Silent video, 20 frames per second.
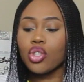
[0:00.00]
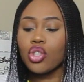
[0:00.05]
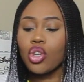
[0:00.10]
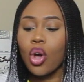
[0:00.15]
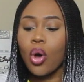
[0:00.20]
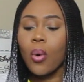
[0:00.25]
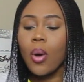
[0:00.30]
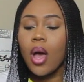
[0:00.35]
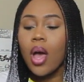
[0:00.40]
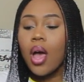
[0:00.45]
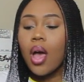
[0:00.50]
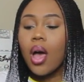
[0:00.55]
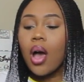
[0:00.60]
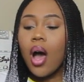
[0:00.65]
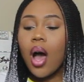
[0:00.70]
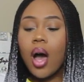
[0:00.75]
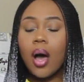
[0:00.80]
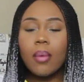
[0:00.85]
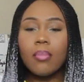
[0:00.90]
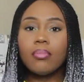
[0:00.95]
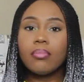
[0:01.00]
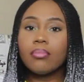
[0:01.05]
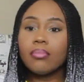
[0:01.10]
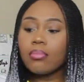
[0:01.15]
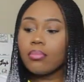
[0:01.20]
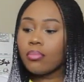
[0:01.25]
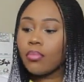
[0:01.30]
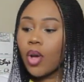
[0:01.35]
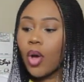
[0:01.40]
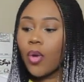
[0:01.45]
So
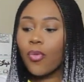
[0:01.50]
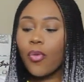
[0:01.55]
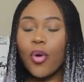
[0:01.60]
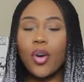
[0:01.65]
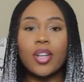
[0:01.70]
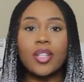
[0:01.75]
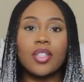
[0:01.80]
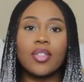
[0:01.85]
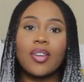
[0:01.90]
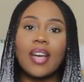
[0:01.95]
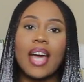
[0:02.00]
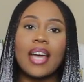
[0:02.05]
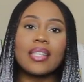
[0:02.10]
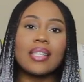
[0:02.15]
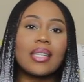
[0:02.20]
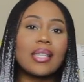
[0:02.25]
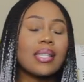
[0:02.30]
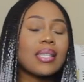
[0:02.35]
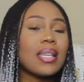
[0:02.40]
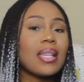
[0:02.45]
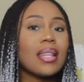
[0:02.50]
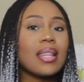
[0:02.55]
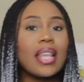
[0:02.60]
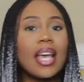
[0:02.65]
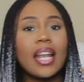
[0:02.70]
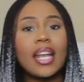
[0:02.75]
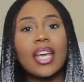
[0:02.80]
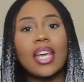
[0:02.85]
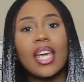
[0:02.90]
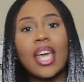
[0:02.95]
of course, you guys, it's
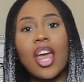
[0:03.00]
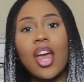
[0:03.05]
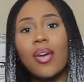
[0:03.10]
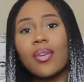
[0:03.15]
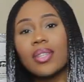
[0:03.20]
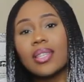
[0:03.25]
synthetic hair.